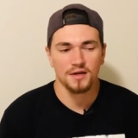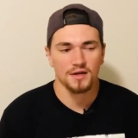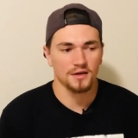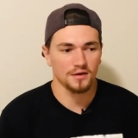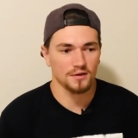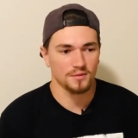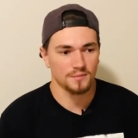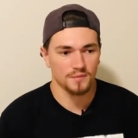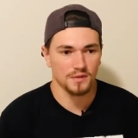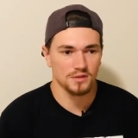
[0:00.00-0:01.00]

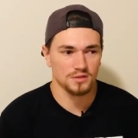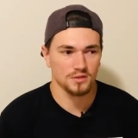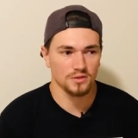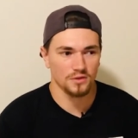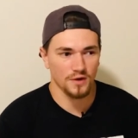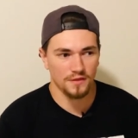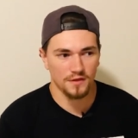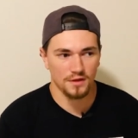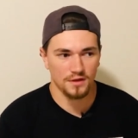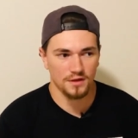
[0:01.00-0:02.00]
Um, so I
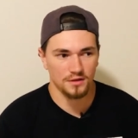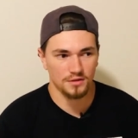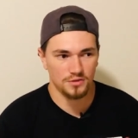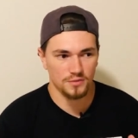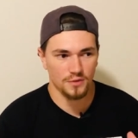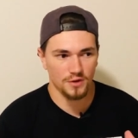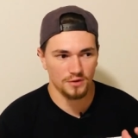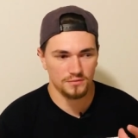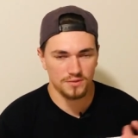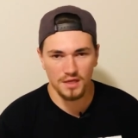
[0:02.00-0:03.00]
think there's
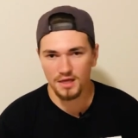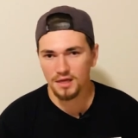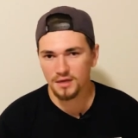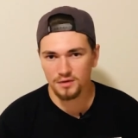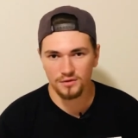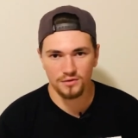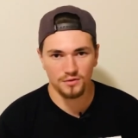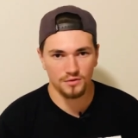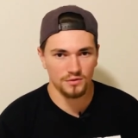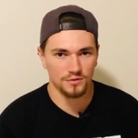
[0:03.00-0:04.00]
around 10
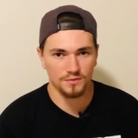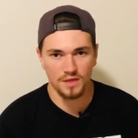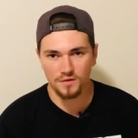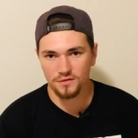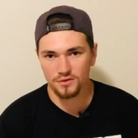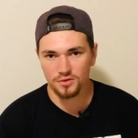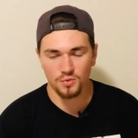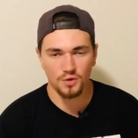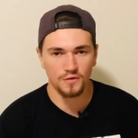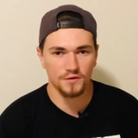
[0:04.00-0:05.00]
or 11 or
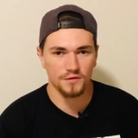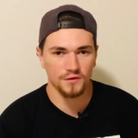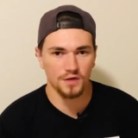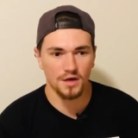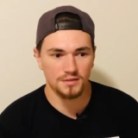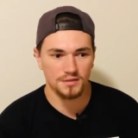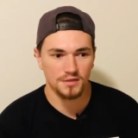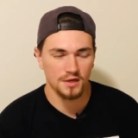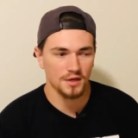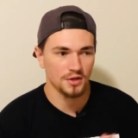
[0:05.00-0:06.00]
12 different knots.
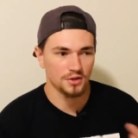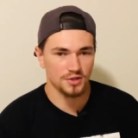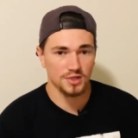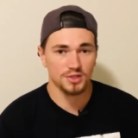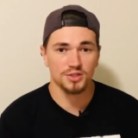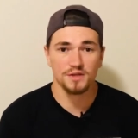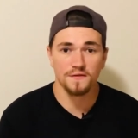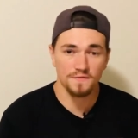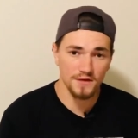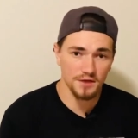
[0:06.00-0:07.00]
There's actually a
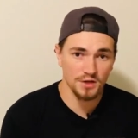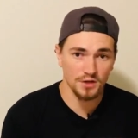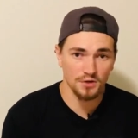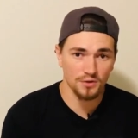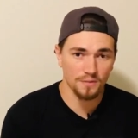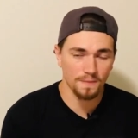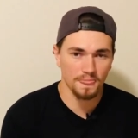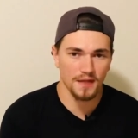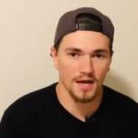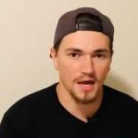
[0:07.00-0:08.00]
video
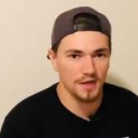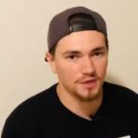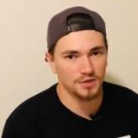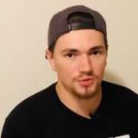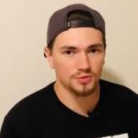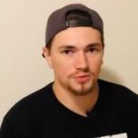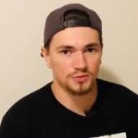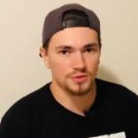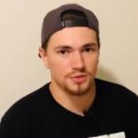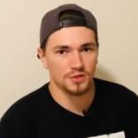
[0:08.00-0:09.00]
that I
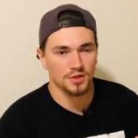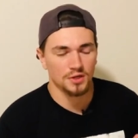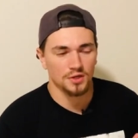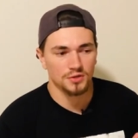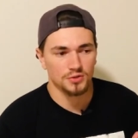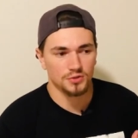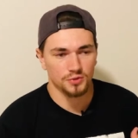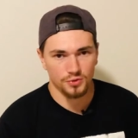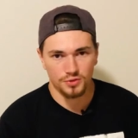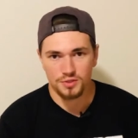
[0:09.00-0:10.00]
used to
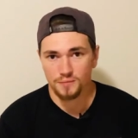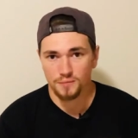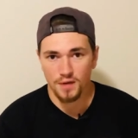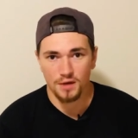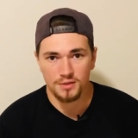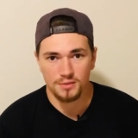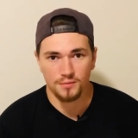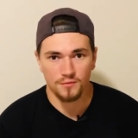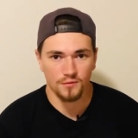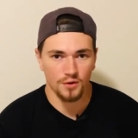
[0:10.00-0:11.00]
learn some knots
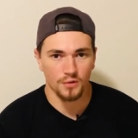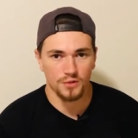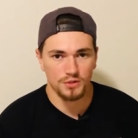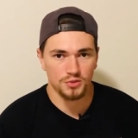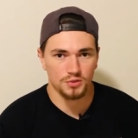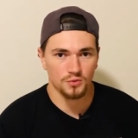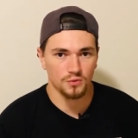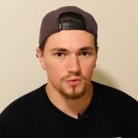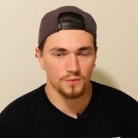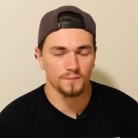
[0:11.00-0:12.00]
before I went to
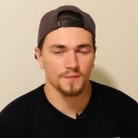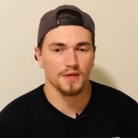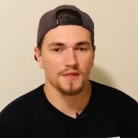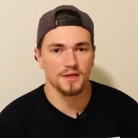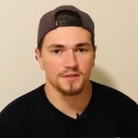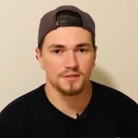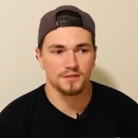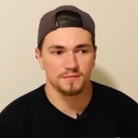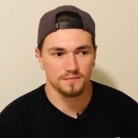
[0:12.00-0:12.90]
school, and that's